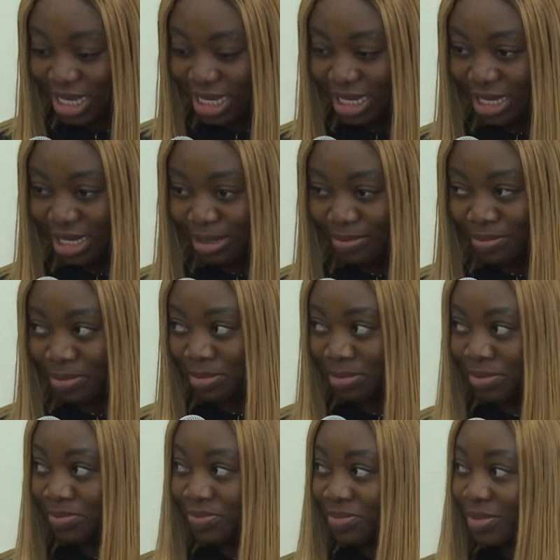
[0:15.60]

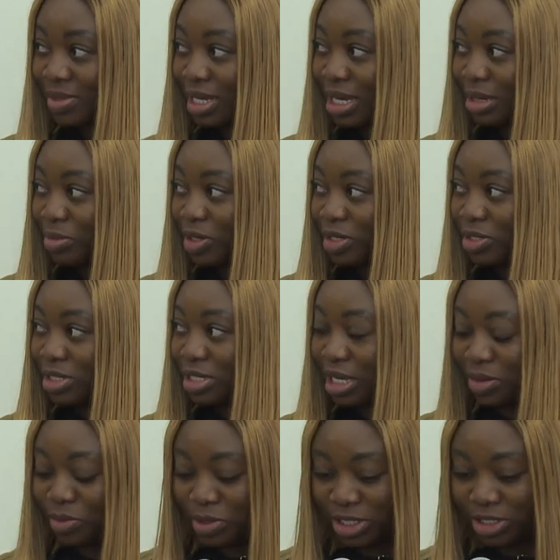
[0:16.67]
Um, I'm going to
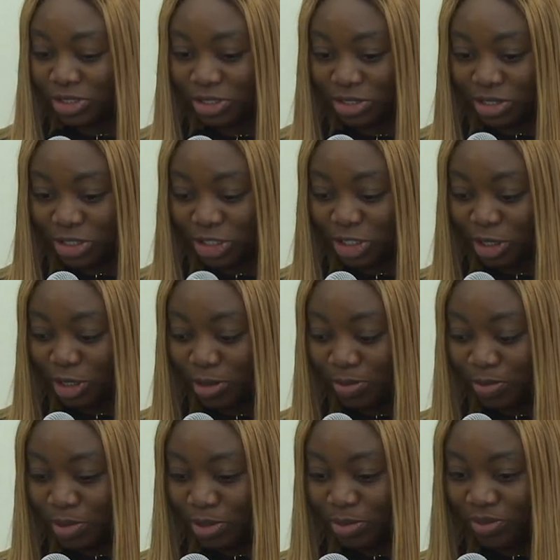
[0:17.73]
start with
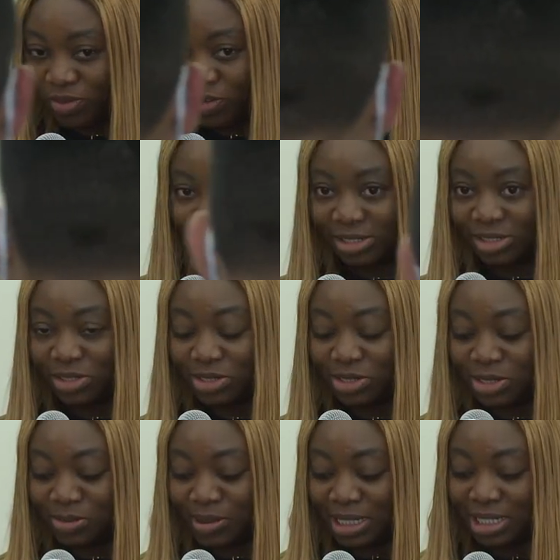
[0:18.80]
introduction, but before I
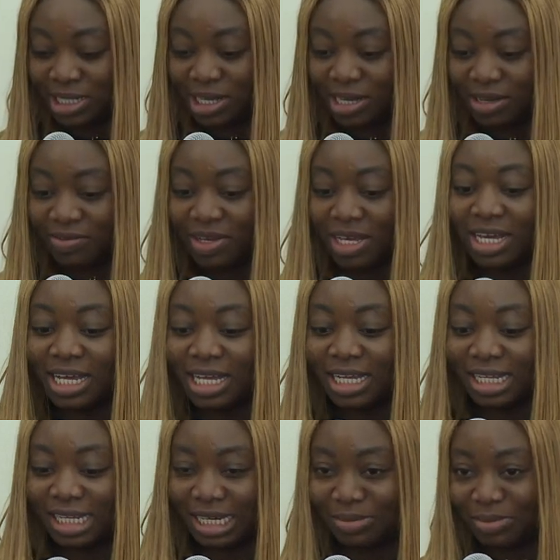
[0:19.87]
introduce myself,
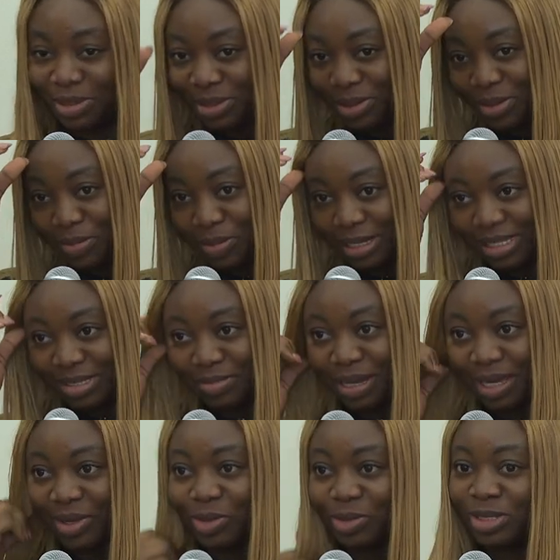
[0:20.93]
let me go back to
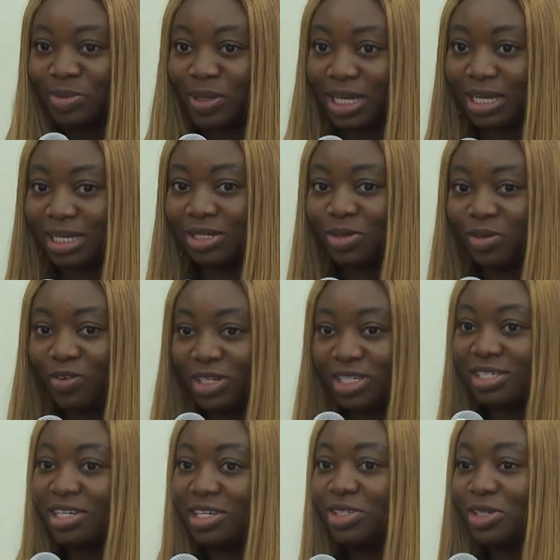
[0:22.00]
my co-speaker. So for
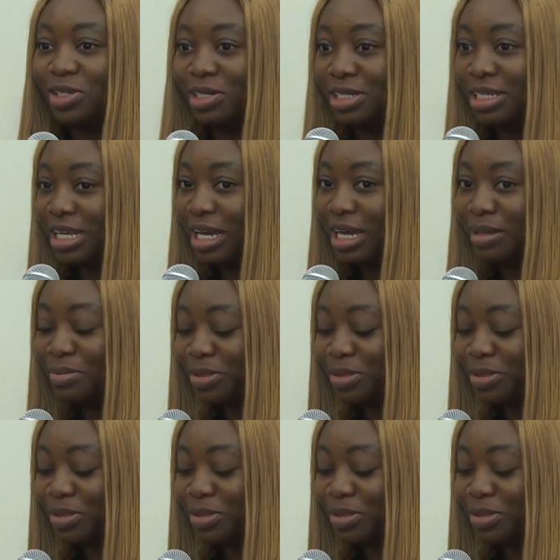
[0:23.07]
this session, I'm